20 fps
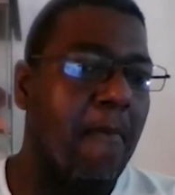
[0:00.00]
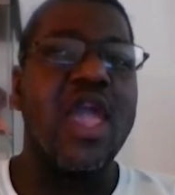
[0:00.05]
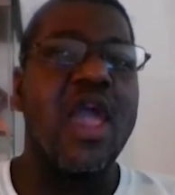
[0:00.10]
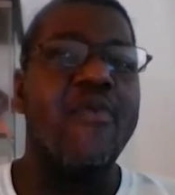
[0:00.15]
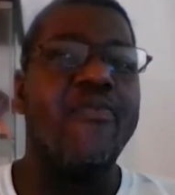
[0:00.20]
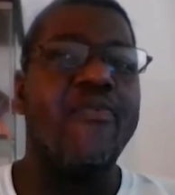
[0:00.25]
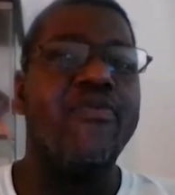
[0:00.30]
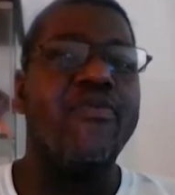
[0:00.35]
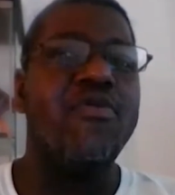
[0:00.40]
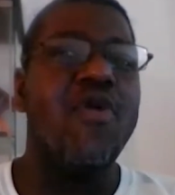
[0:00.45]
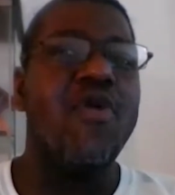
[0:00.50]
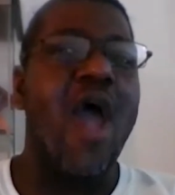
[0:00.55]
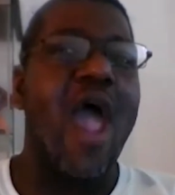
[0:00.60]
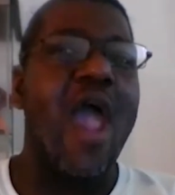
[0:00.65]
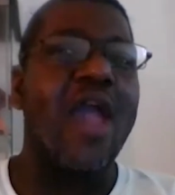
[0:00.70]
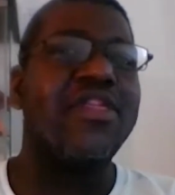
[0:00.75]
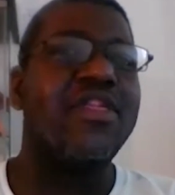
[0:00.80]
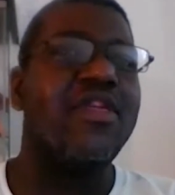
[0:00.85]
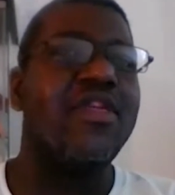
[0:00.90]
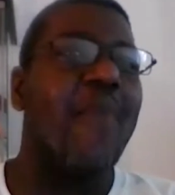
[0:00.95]
If you're
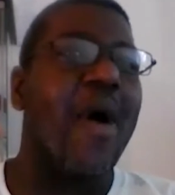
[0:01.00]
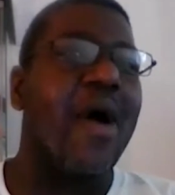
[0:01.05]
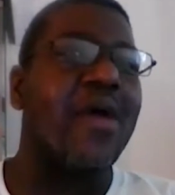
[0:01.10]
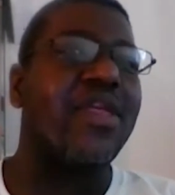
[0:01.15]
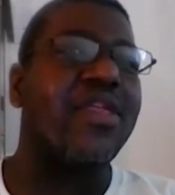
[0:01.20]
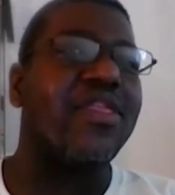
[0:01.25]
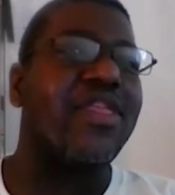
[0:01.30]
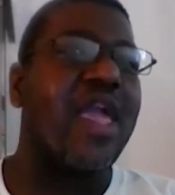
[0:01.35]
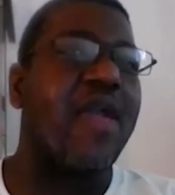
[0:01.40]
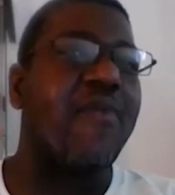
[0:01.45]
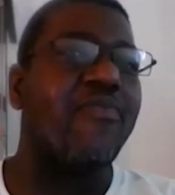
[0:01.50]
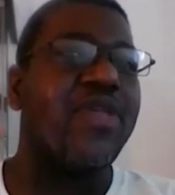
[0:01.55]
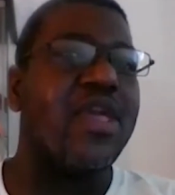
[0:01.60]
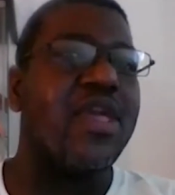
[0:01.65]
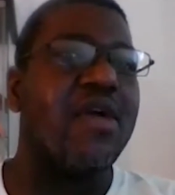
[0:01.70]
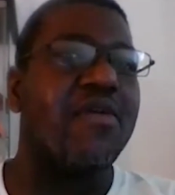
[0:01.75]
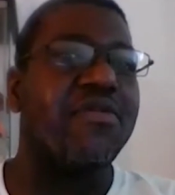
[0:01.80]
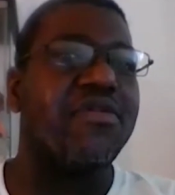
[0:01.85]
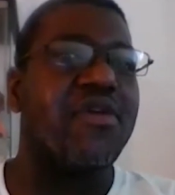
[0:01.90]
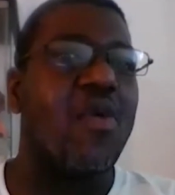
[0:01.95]
asking about the
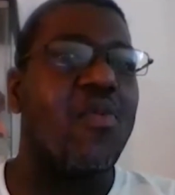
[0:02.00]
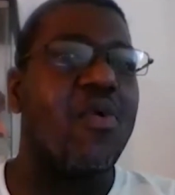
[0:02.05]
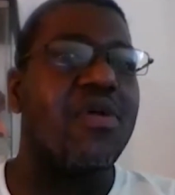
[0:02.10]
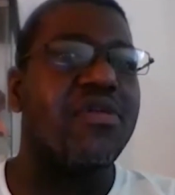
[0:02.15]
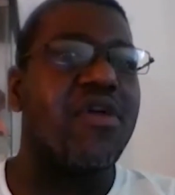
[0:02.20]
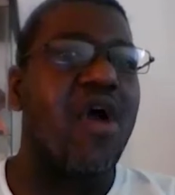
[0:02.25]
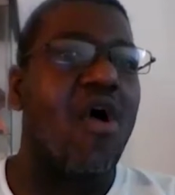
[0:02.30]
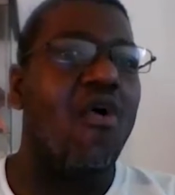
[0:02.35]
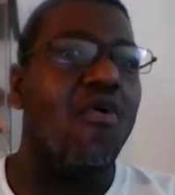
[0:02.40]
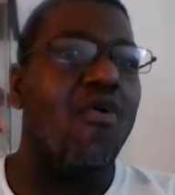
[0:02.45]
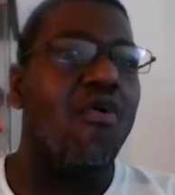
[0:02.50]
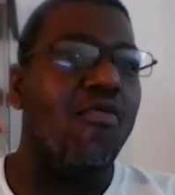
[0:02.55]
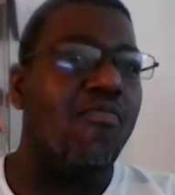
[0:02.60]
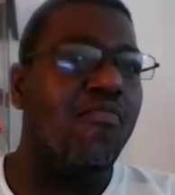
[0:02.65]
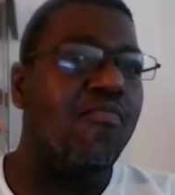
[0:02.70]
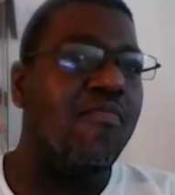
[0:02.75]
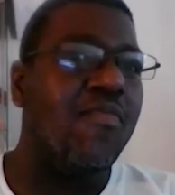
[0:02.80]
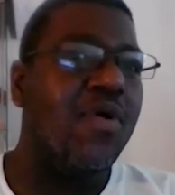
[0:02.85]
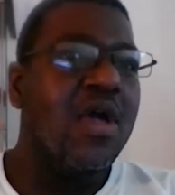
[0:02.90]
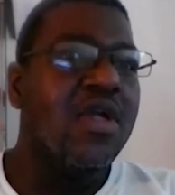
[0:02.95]
safety of someone's
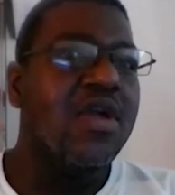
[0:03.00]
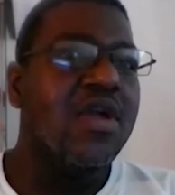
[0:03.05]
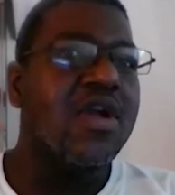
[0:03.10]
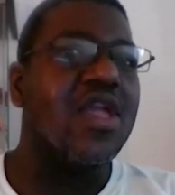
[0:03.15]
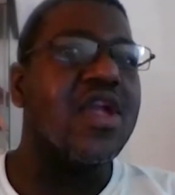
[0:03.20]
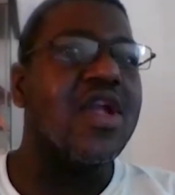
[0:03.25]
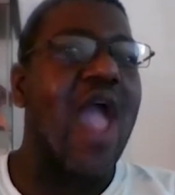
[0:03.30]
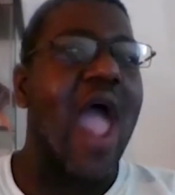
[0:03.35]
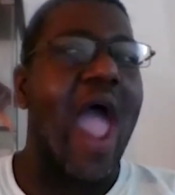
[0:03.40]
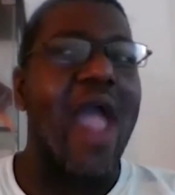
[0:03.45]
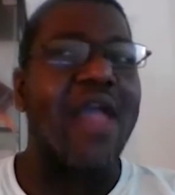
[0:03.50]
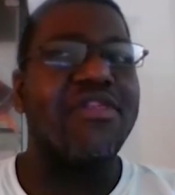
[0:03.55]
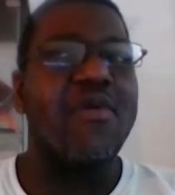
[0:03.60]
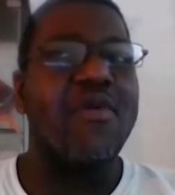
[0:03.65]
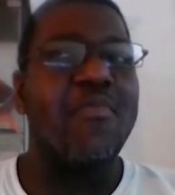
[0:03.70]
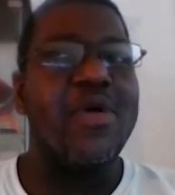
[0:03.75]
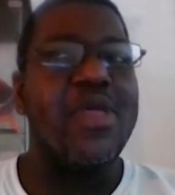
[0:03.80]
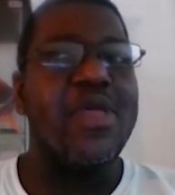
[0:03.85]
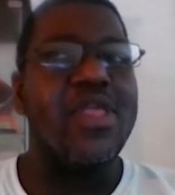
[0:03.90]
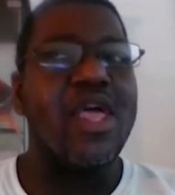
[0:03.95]
home, You can ask
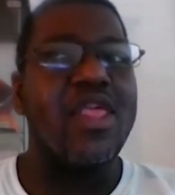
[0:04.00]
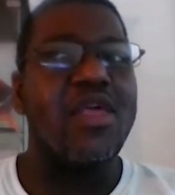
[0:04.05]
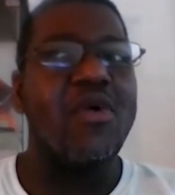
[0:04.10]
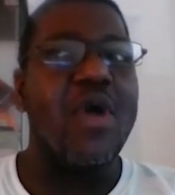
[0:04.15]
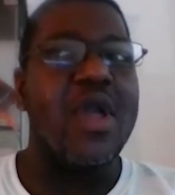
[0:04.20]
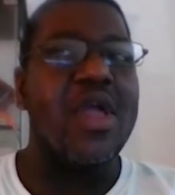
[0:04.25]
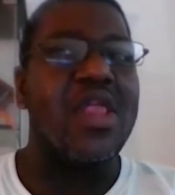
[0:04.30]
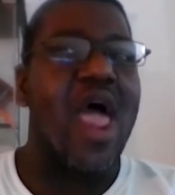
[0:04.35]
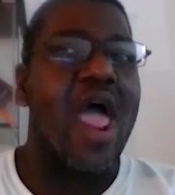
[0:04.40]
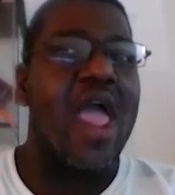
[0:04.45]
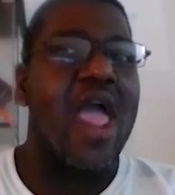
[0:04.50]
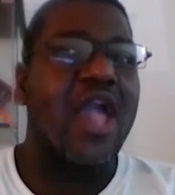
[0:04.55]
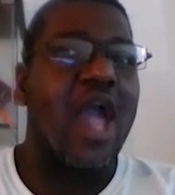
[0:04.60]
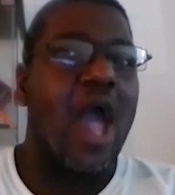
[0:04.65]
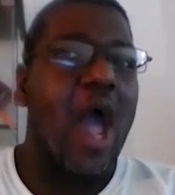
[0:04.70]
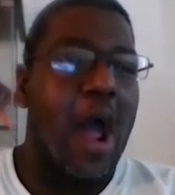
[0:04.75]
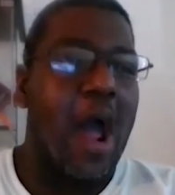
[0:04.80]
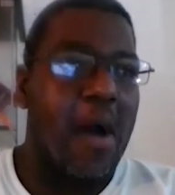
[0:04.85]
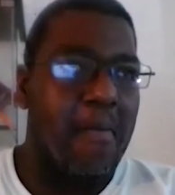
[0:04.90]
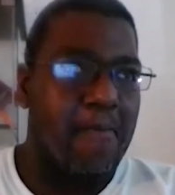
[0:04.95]
them in another way, like,
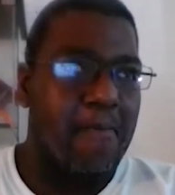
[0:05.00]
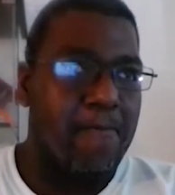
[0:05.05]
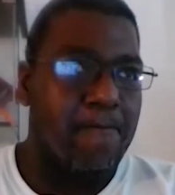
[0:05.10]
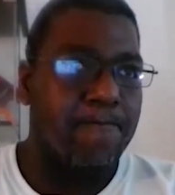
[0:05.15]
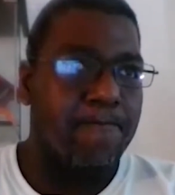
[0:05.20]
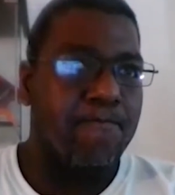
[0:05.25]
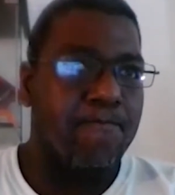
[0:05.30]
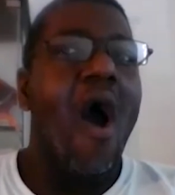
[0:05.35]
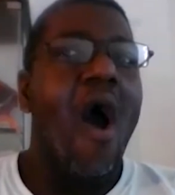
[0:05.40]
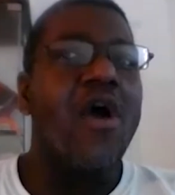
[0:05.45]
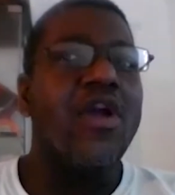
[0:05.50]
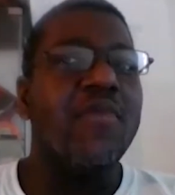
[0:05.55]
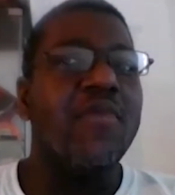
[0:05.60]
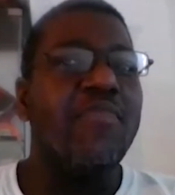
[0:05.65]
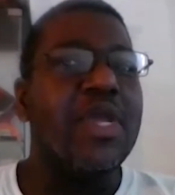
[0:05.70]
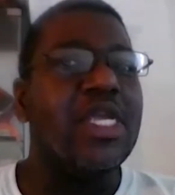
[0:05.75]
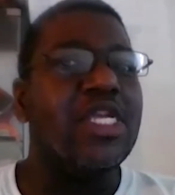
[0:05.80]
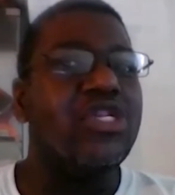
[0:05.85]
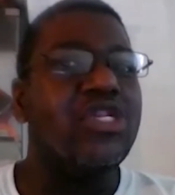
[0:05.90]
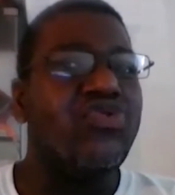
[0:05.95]
are you
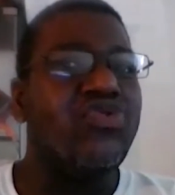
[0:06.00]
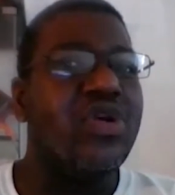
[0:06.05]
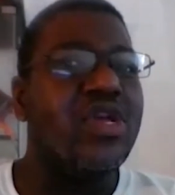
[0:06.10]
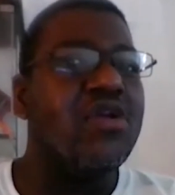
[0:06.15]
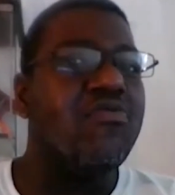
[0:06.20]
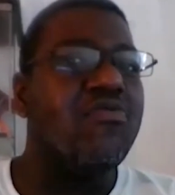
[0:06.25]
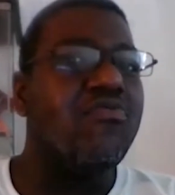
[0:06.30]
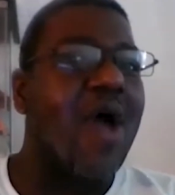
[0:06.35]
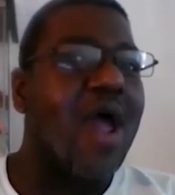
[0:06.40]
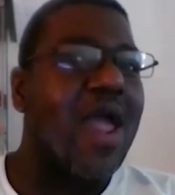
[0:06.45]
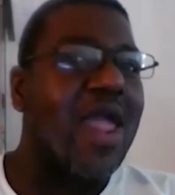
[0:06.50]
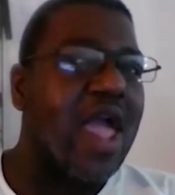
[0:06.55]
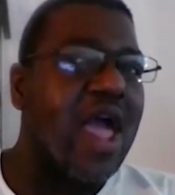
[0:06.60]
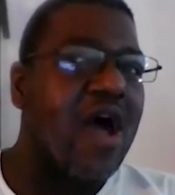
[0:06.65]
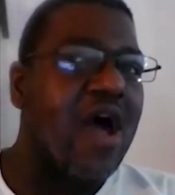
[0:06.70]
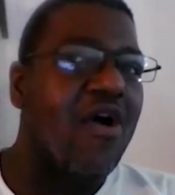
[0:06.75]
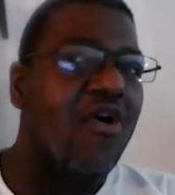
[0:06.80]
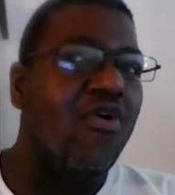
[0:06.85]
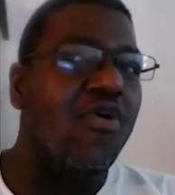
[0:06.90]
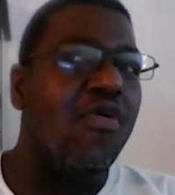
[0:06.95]
being treated right
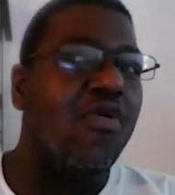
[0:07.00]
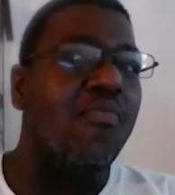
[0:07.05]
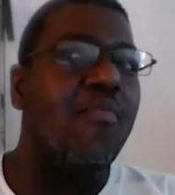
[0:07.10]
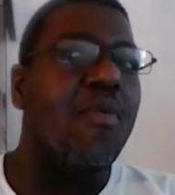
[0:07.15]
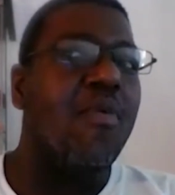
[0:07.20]
at home,